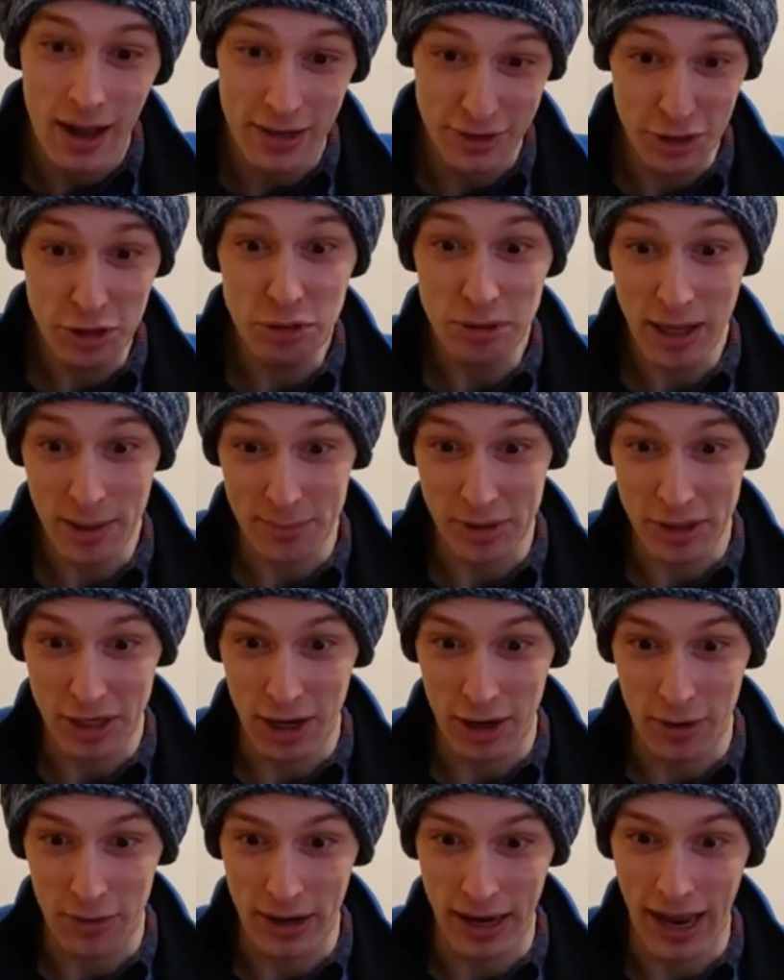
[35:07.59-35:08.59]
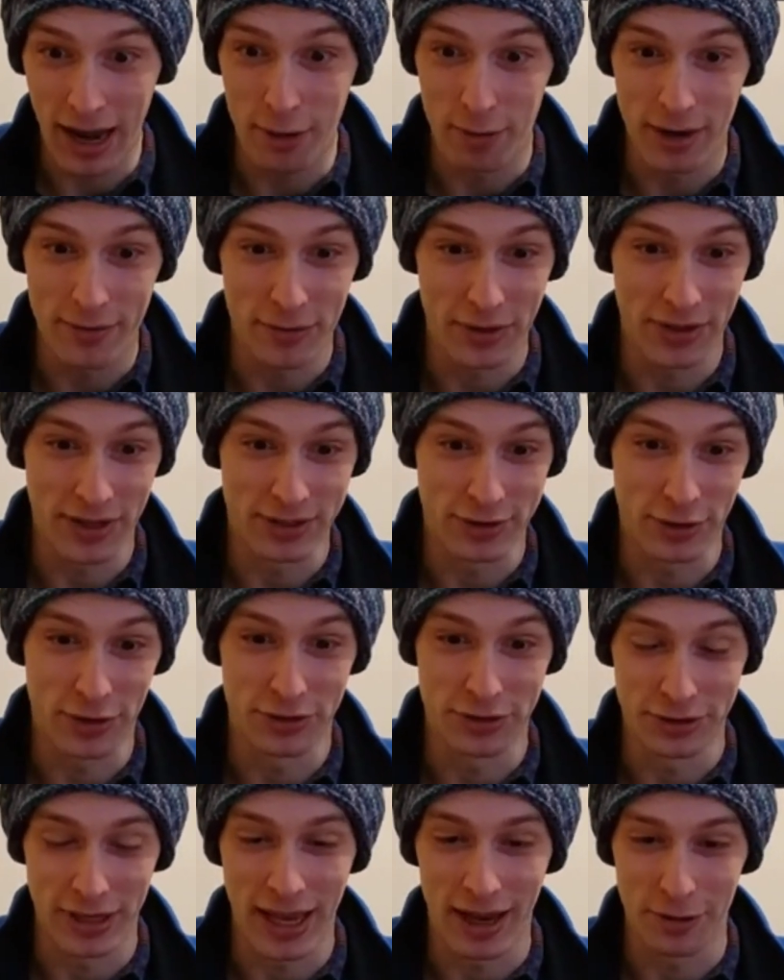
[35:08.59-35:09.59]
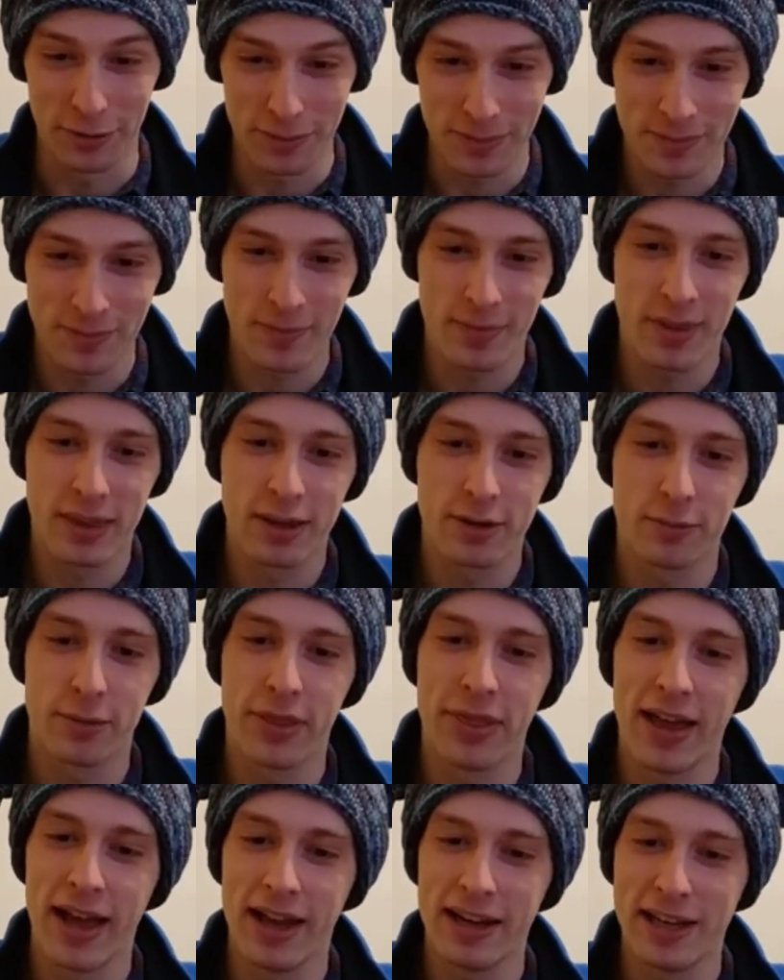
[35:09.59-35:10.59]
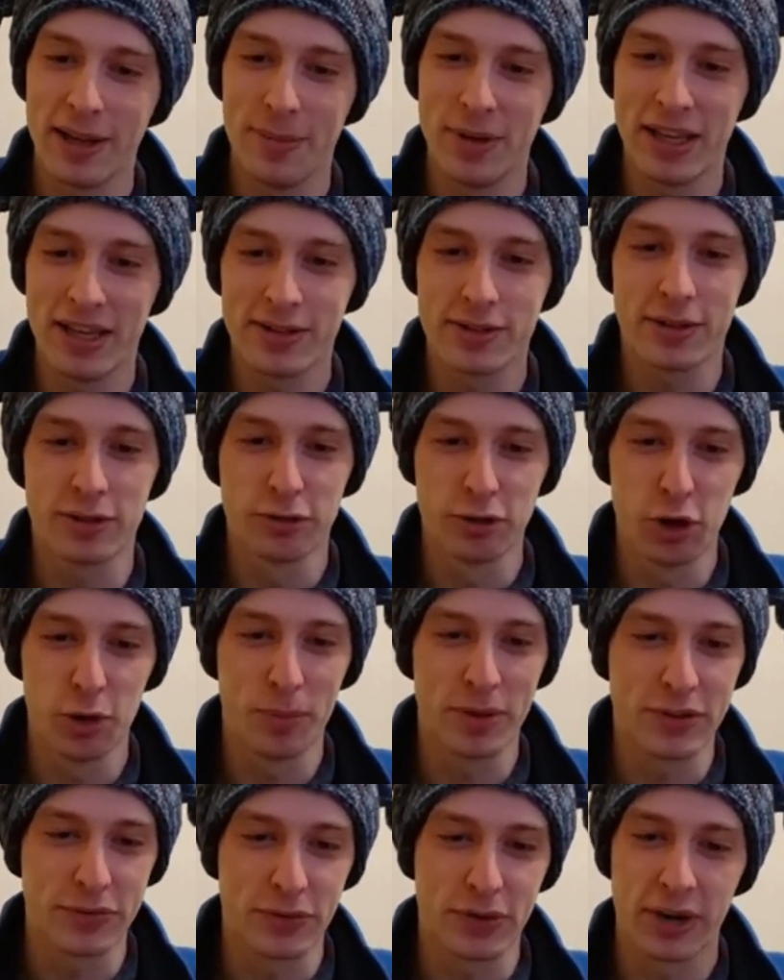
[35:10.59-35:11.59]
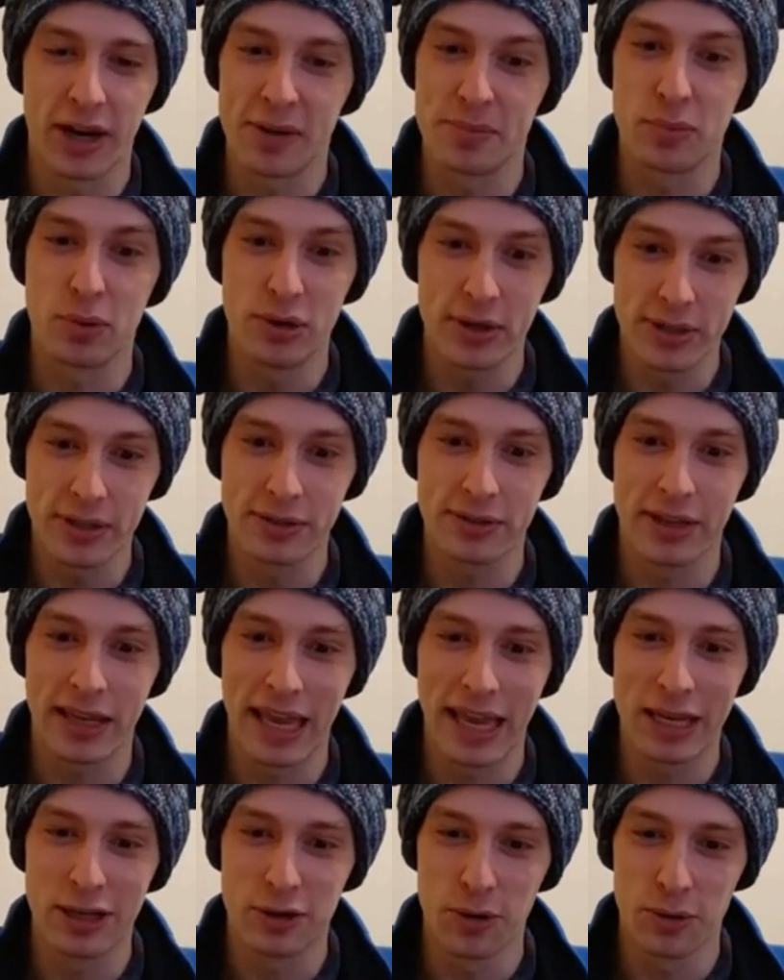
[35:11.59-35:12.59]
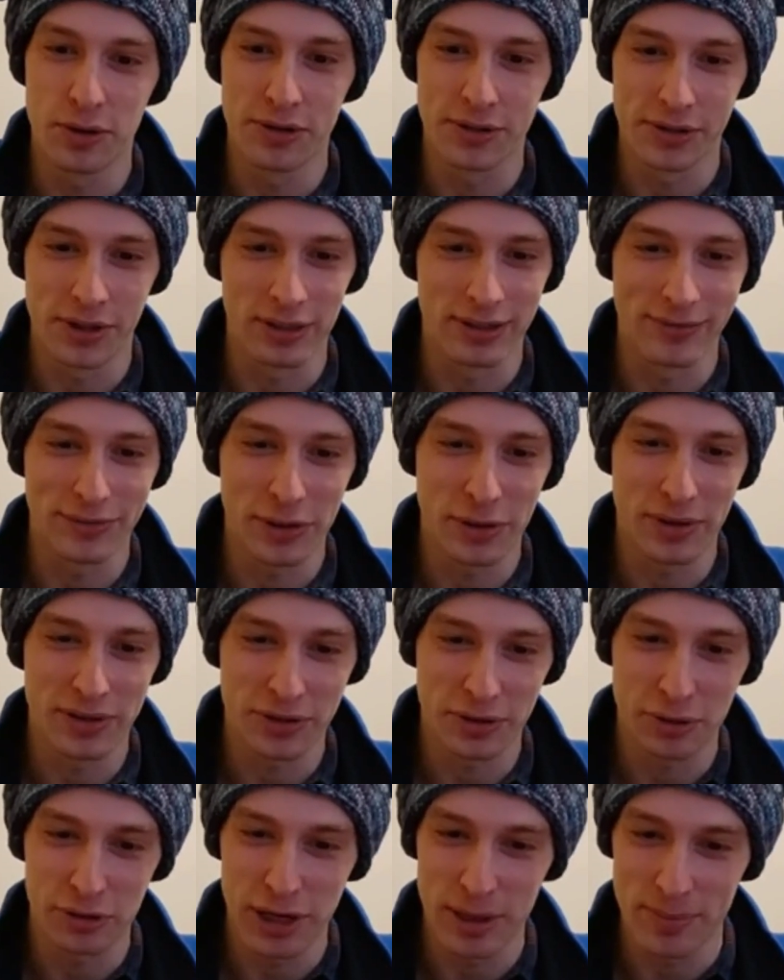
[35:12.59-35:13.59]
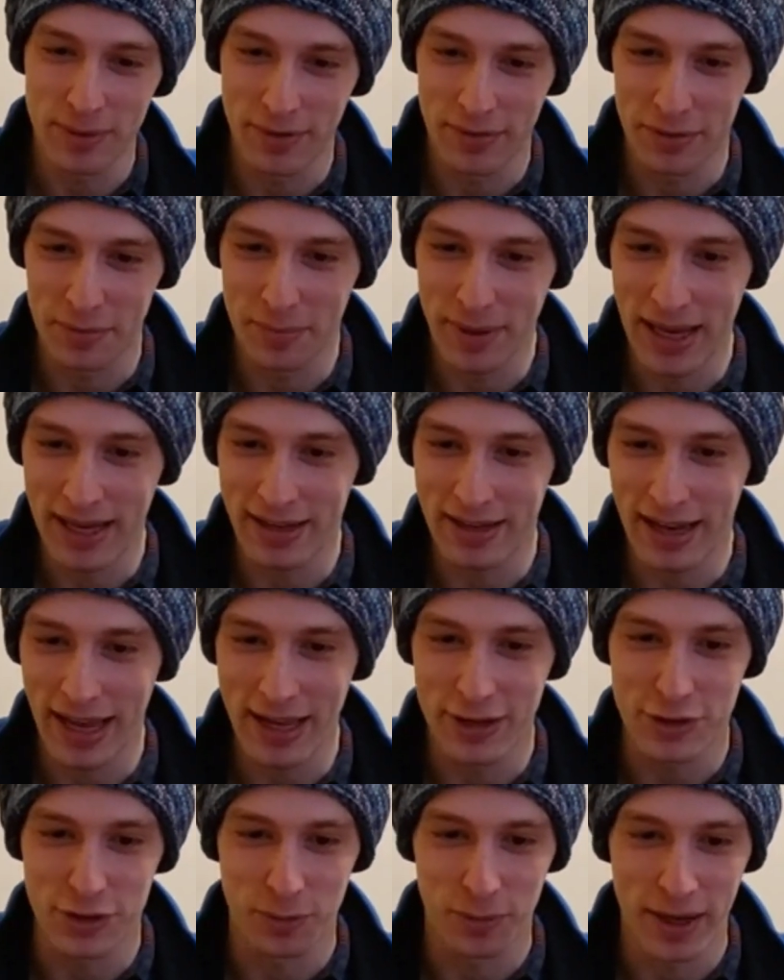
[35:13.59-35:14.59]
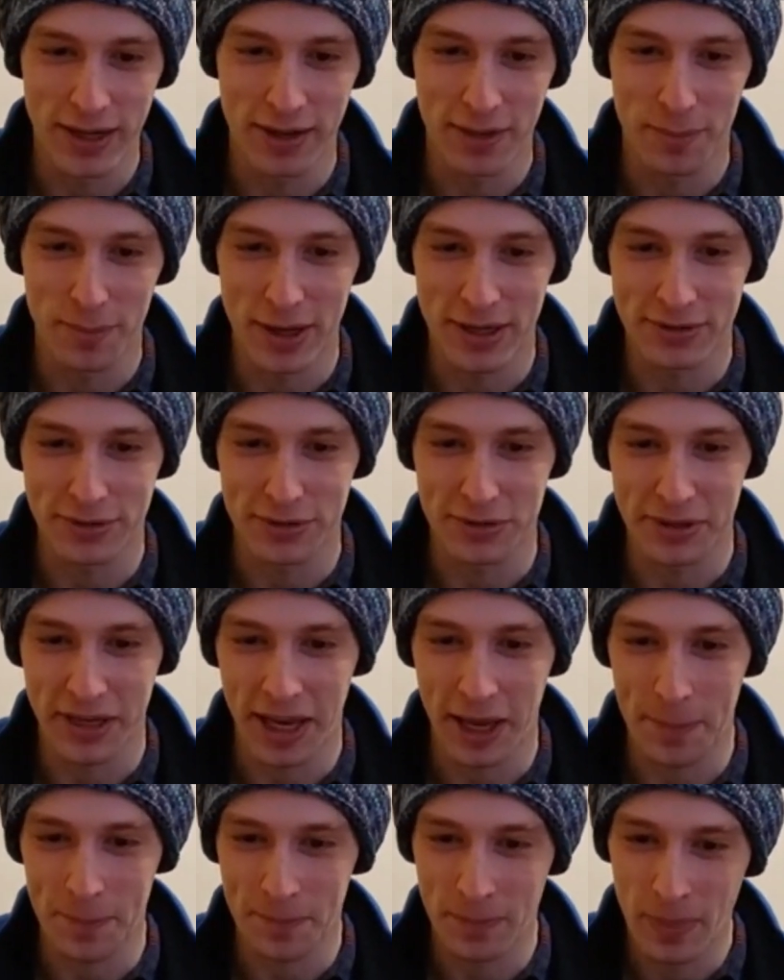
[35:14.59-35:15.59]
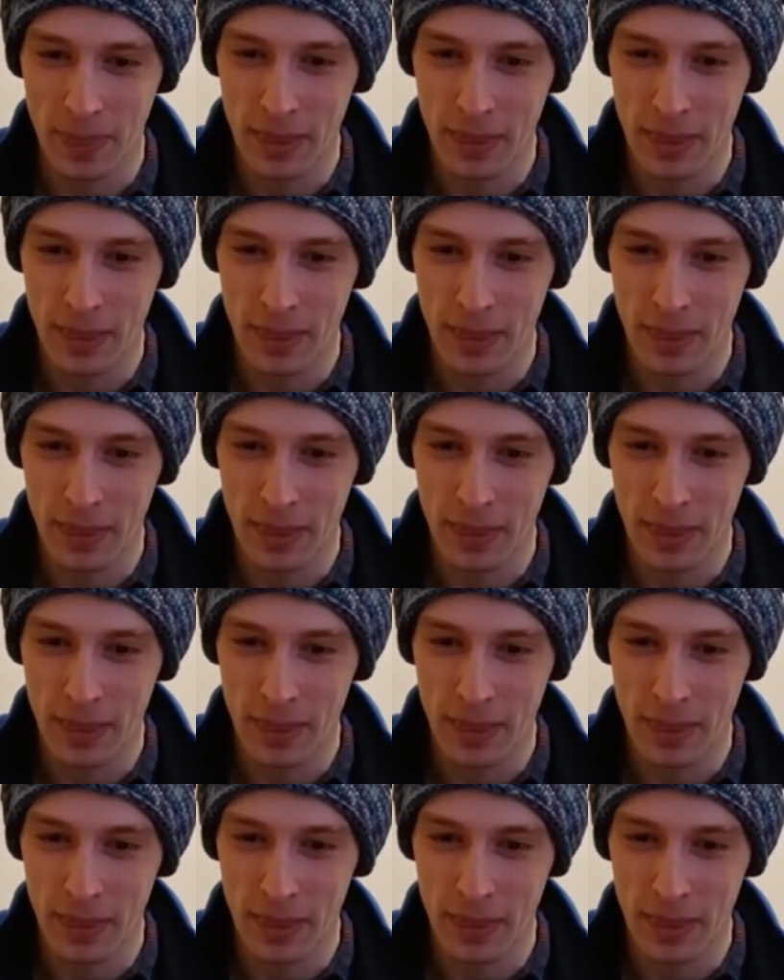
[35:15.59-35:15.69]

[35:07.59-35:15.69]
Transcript: Do let me know how everything turns out. With that, he begins to groom his fur and pointedly ignores all of you as you creep over the bank and edge your way to the monster's camp.